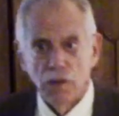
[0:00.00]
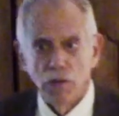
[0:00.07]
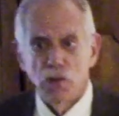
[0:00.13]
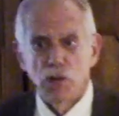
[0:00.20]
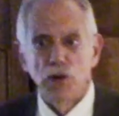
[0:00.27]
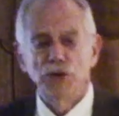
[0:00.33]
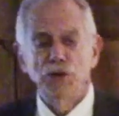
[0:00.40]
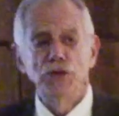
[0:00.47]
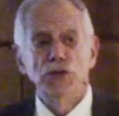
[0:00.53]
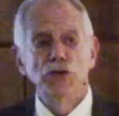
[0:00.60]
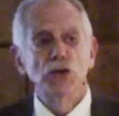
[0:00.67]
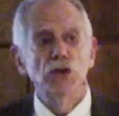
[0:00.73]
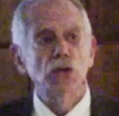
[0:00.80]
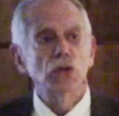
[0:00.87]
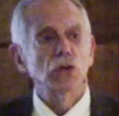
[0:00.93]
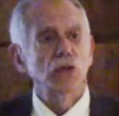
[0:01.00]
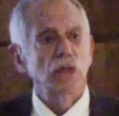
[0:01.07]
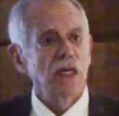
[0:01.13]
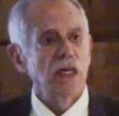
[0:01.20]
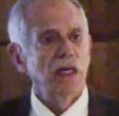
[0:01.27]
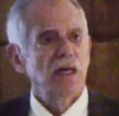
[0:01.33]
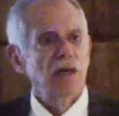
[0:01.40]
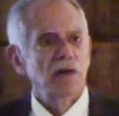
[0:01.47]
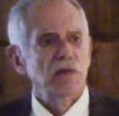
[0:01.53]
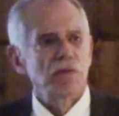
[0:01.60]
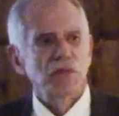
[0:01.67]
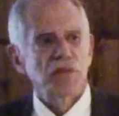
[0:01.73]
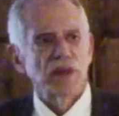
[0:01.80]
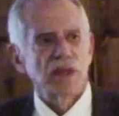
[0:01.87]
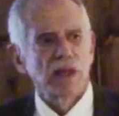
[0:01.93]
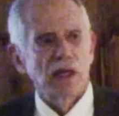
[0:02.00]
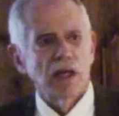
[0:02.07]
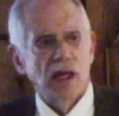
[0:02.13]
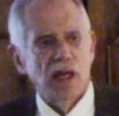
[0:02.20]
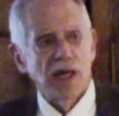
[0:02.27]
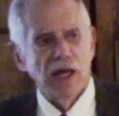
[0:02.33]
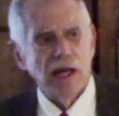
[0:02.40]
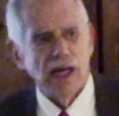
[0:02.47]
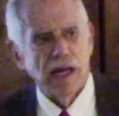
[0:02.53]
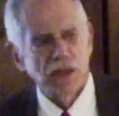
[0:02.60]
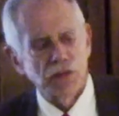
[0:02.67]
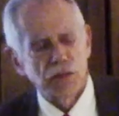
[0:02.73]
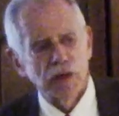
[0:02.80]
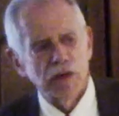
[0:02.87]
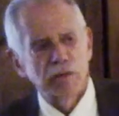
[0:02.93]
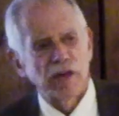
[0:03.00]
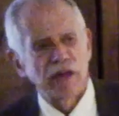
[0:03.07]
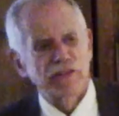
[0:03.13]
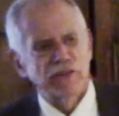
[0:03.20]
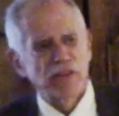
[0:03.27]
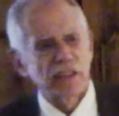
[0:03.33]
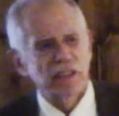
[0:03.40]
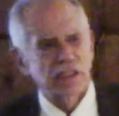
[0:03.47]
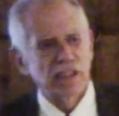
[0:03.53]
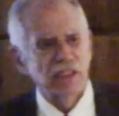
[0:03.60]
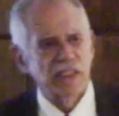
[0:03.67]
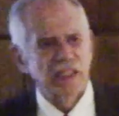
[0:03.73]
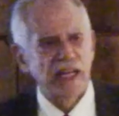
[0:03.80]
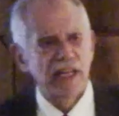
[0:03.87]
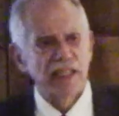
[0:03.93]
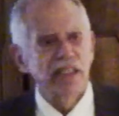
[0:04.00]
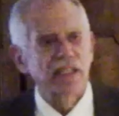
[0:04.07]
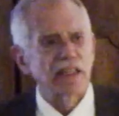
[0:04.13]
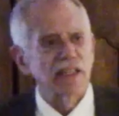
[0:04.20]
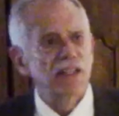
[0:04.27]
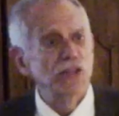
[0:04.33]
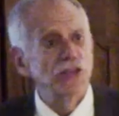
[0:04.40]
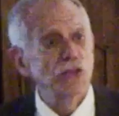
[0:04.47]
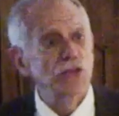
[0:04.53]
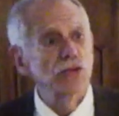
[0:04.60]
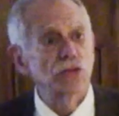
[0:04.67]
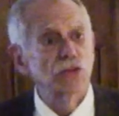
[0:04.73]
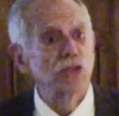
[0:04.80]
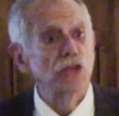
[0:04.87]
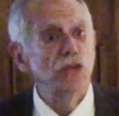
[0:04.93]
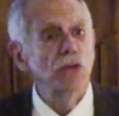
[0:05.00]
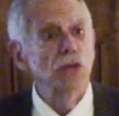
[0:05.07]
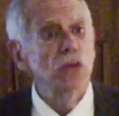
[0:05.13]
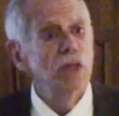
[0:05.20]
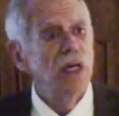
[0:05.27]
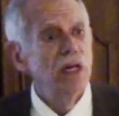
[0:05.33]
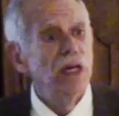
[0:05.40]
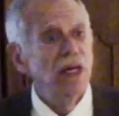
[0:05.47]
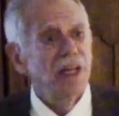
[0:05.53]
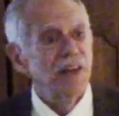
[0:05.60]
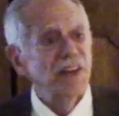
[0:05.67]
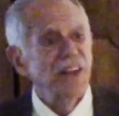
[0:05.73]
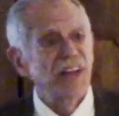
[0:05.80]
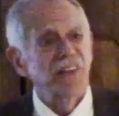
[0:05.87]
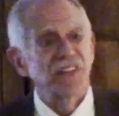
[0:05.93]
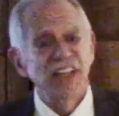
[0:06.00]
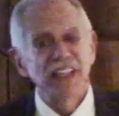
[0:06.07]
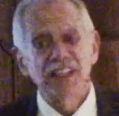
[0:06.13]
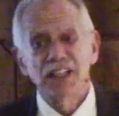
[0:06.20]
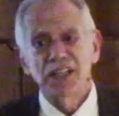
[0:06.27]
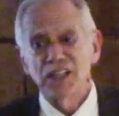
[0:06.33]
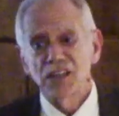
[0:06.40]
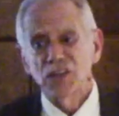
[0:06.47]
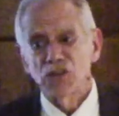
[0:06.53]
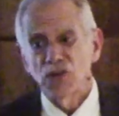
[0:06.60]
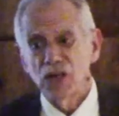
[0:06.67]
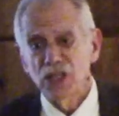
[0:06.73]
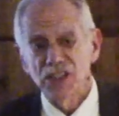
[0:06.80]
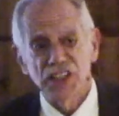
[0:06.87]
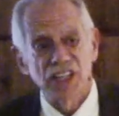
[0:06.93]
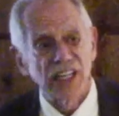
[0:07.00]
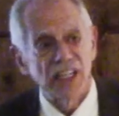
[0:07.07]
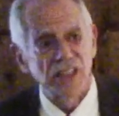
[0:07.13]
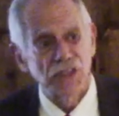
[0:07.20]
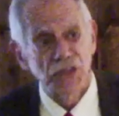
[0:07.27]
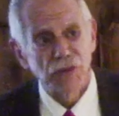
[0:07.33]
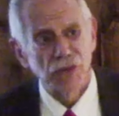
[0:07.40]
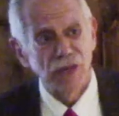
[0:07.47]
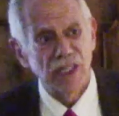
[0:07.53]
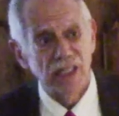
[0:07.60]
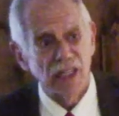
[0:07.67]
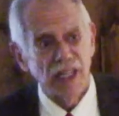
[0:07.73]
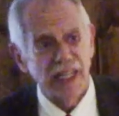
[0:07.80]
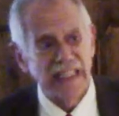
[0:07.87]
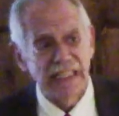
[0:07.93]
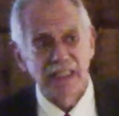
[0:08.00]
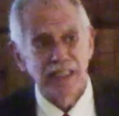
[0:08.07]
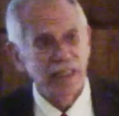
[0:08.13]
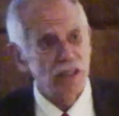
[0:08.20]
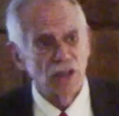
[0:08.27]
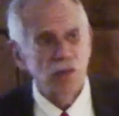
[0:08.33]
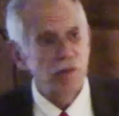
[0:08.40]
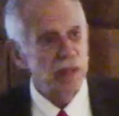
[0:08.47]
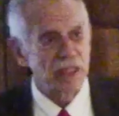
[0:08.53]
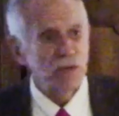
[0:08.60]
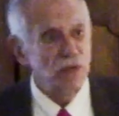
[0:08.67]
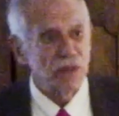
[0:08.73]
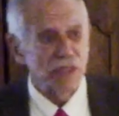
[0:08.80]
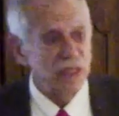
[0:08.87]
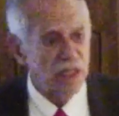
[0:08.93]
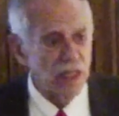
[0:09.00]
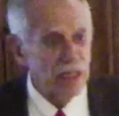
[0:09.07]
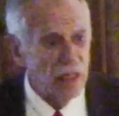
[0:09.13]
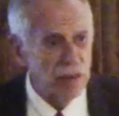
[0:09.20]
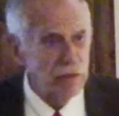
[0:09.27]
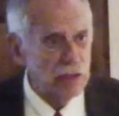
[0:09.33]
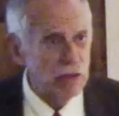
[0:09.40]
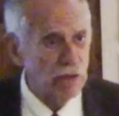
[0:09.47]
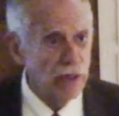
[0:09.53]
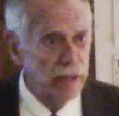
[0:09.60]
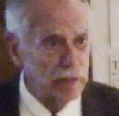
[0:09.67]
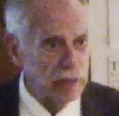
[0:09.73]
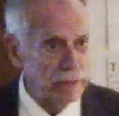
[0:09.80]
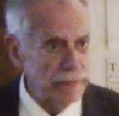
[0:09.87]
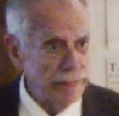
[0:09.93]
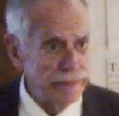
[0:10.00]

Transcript: Where you knew, as one of my friends has said, that the Jews knew that if they didn't cross against the red light, nobody was going to come and grab them.